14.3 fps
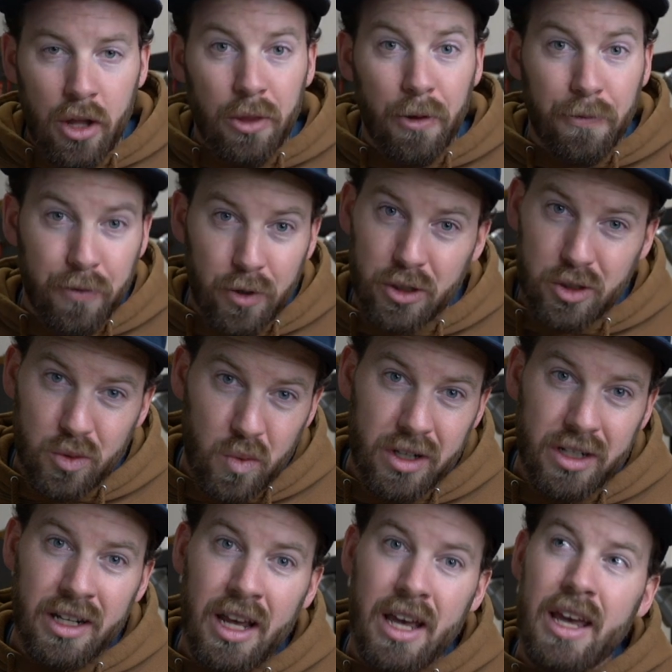The first
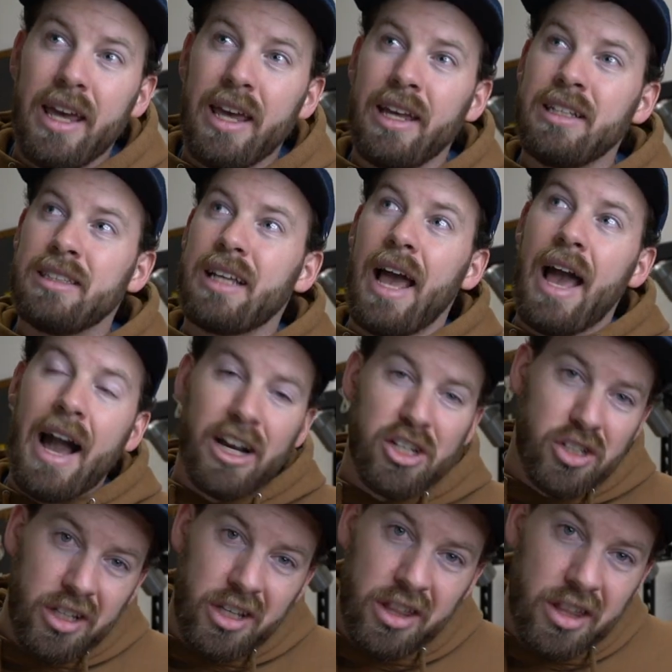one is
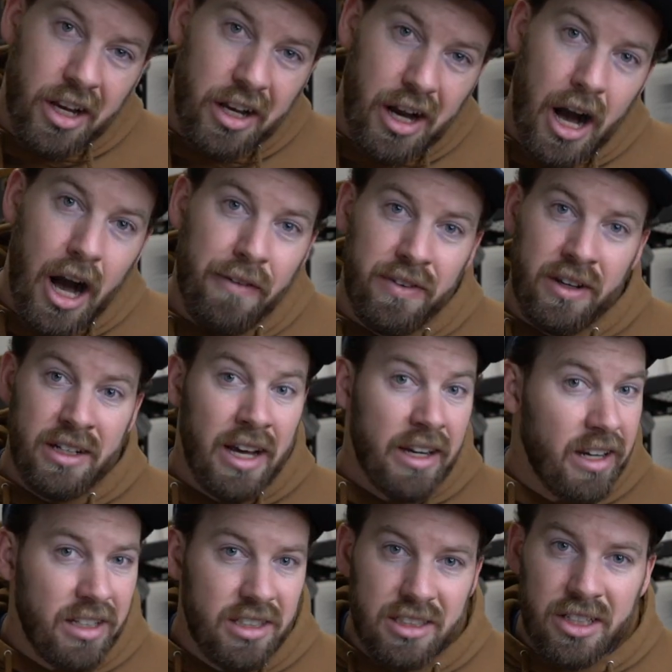actually the coffee, not
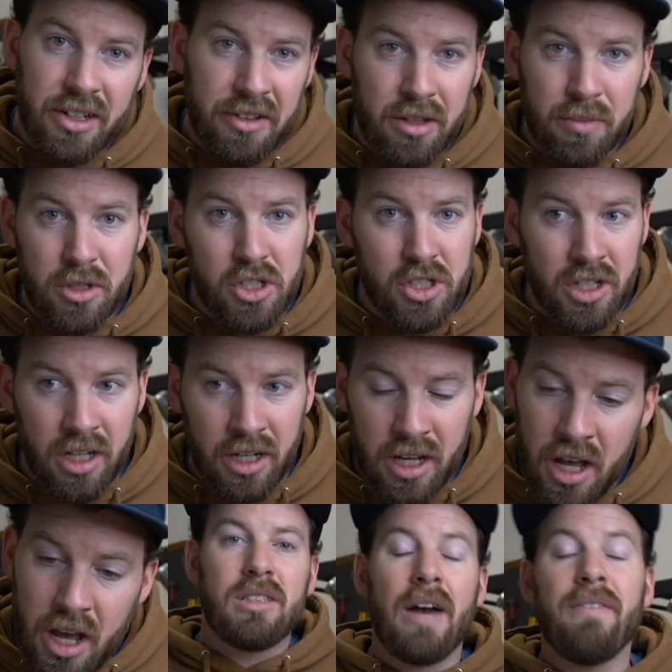necessarily the machine.
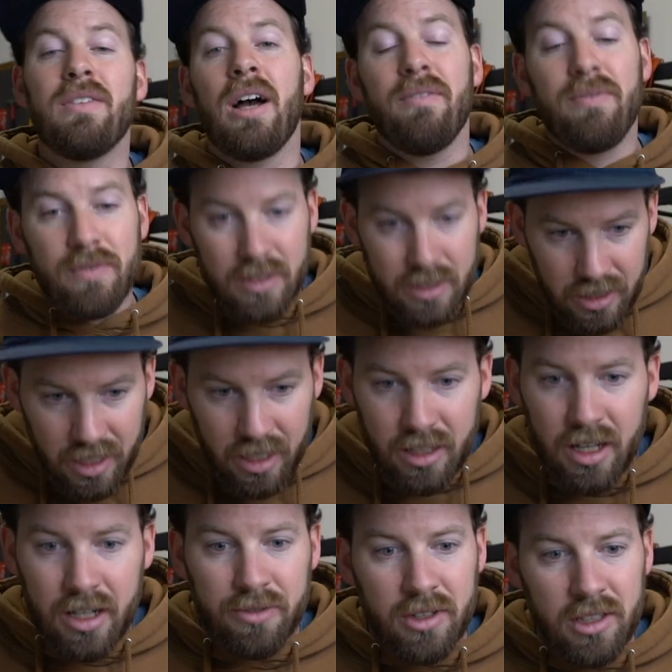I've done a
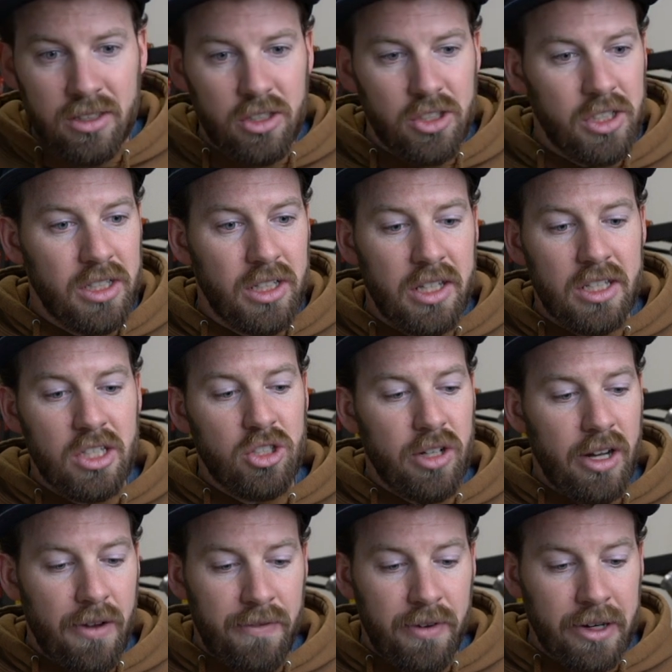lot of research into this and
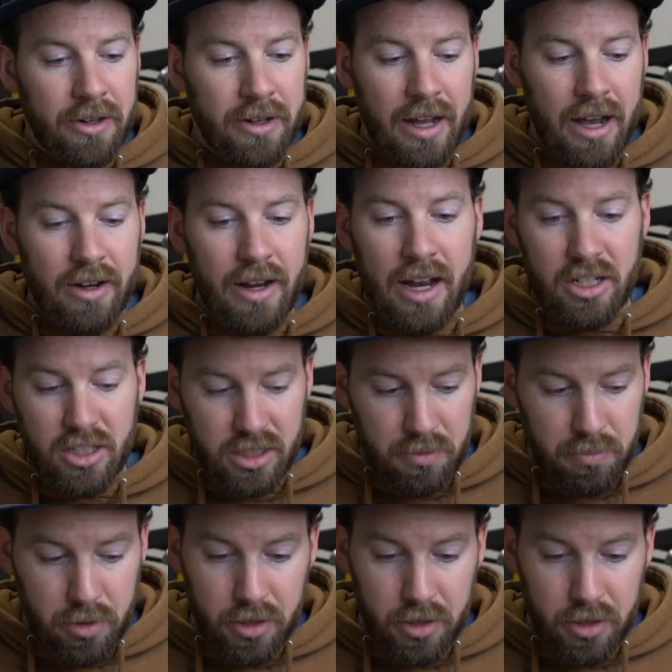trying to figure out how to actually